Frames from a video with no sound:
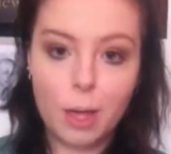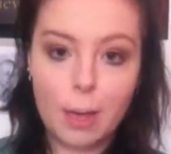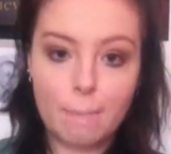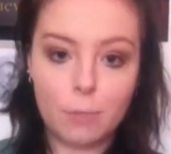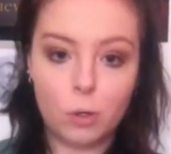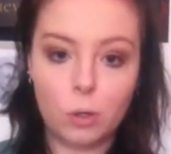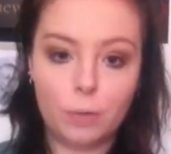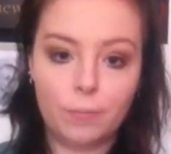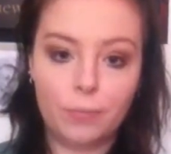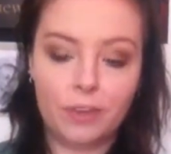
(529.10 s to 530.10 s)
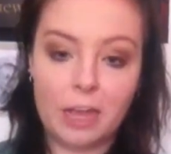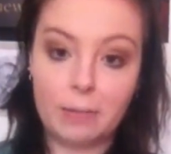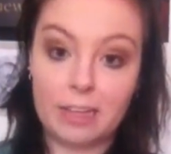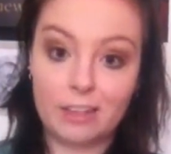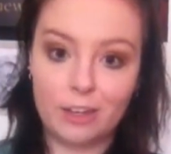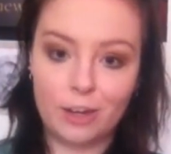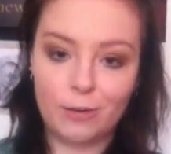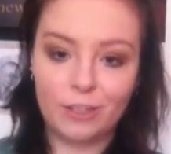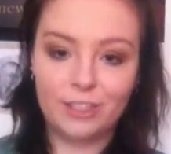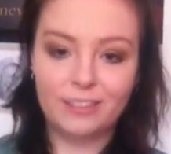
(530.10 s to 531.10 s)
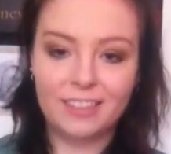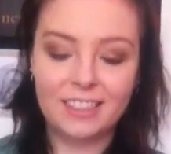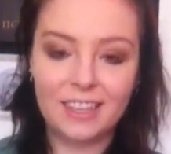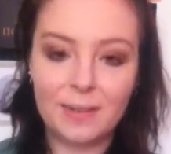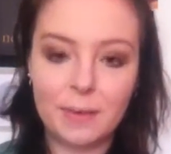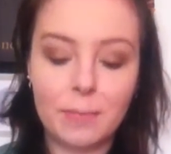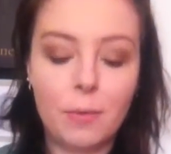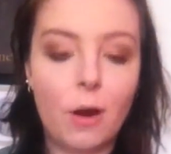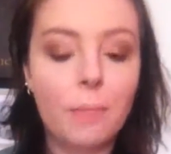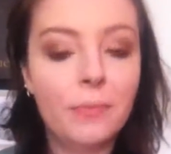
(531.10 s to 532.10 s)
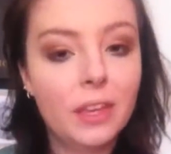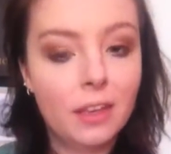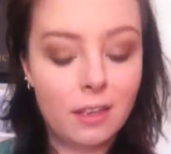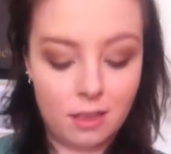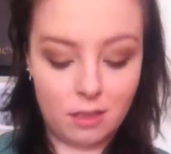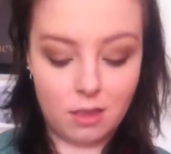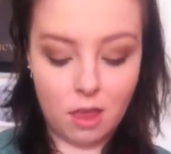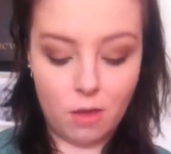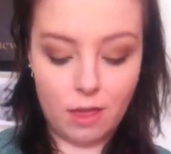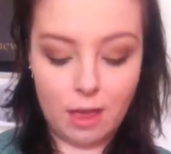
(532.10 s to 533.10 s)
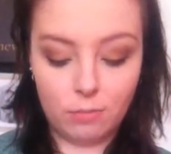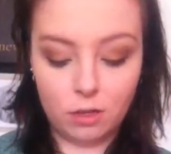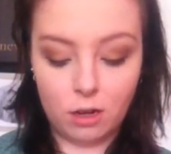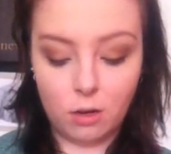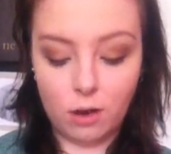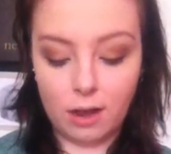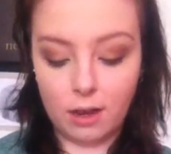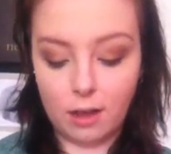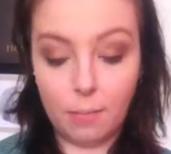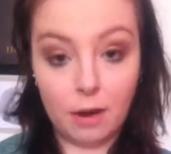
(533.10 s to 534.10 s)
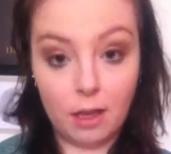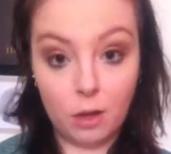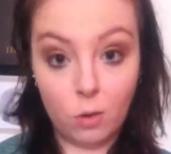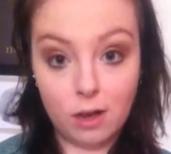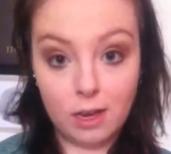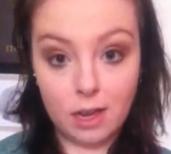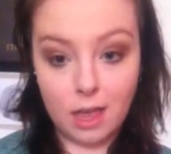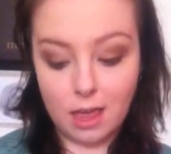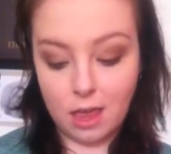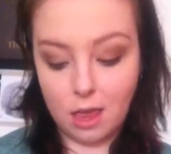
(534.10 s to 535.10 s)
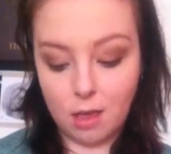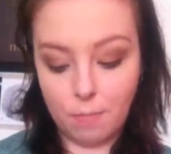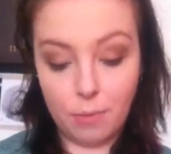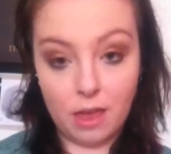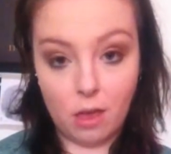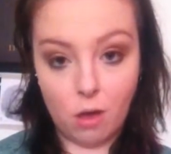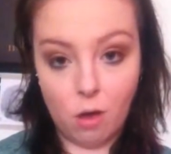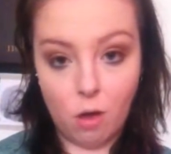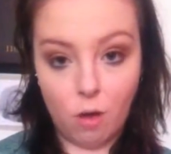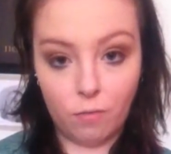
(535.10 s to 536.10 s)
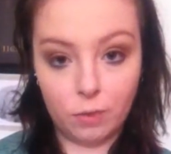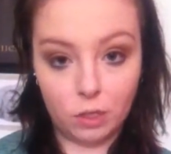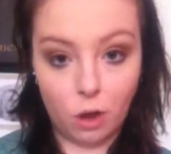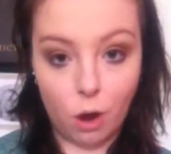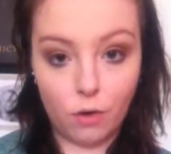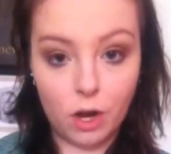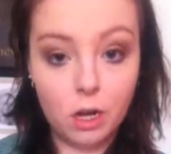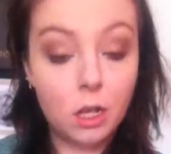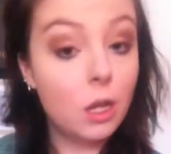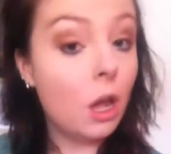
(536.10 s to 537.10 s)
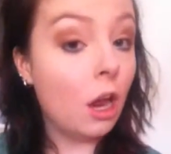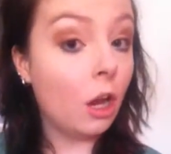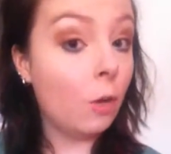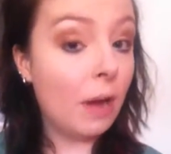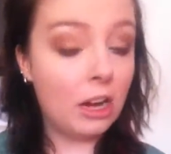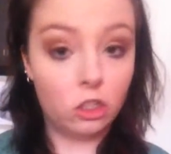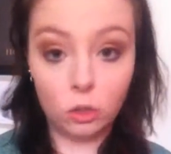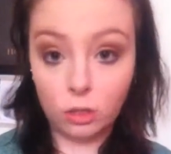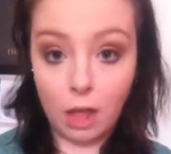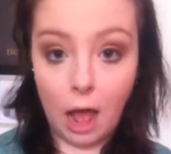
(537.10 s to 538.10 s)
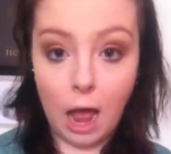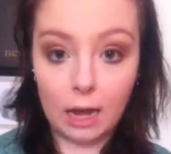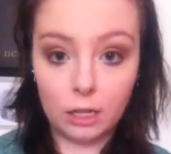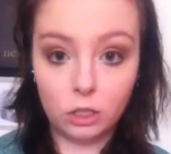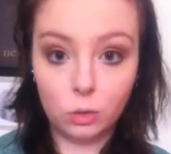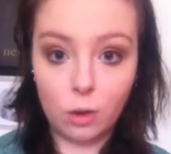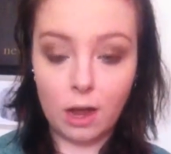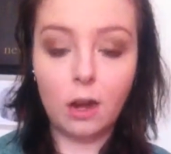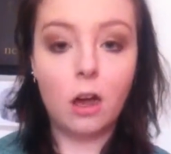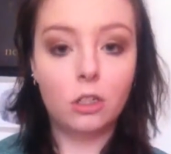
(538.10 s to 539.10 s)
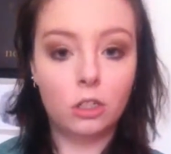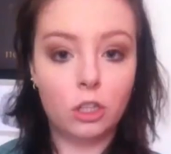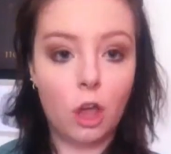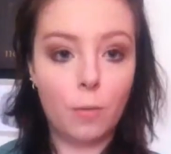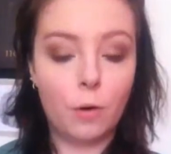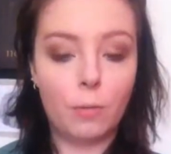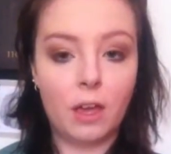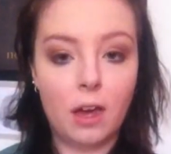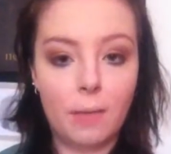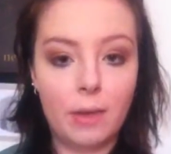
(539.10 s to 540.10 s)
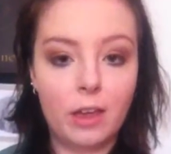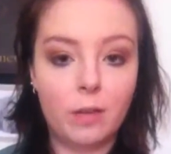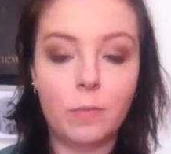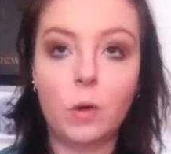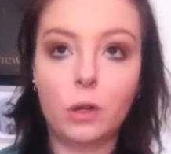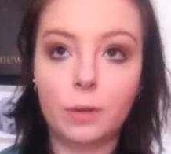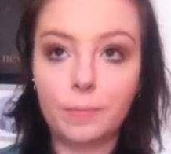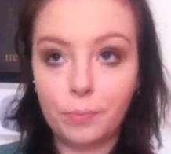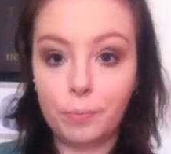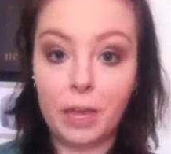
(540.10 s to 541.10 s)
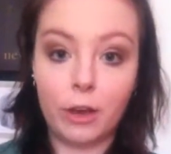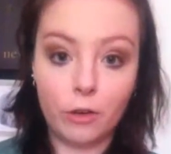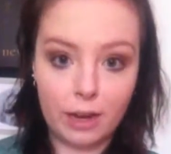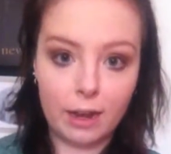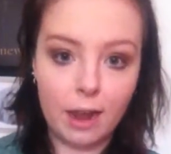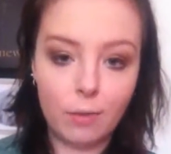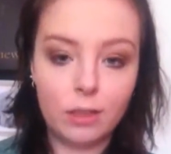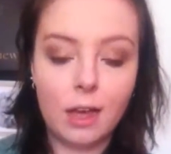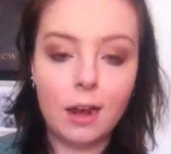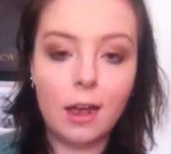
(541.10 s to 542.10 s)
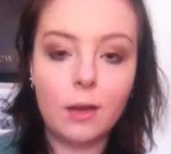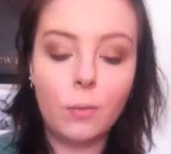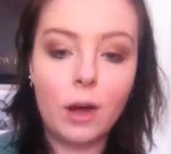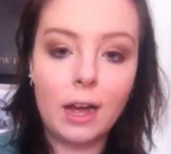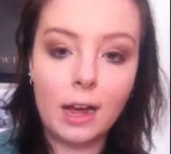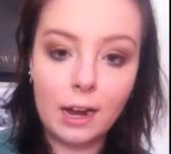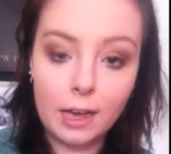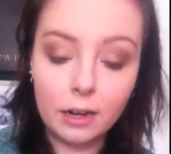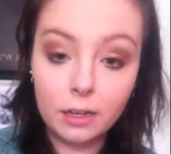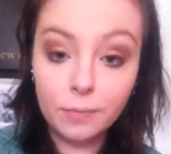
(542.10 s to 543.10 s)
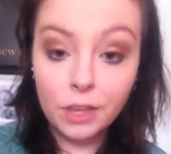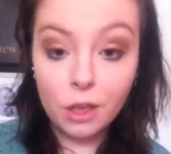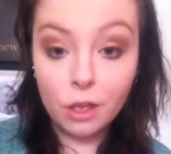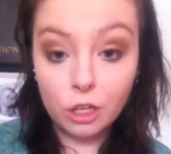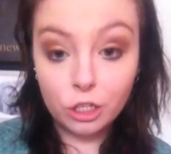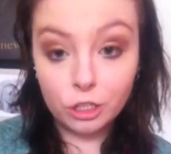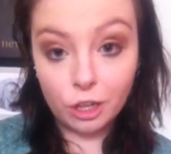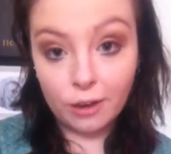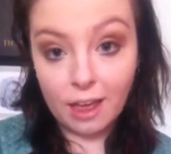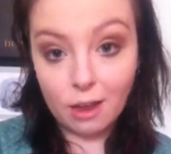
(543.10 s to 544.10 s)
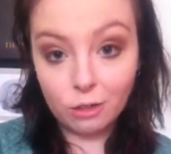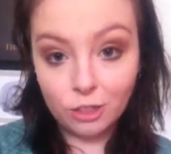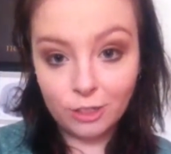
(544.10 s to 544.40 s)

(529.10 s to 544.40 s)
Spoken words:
but I'm guessing you're going to want to, because it's going to be a prom. So yeah, I'm just going to apply quite a bit of mascara and curl my eyelashes quite a lot, just to open up the eye and make them look bigger again, like with the white eyeliner. So yeah, I'll just do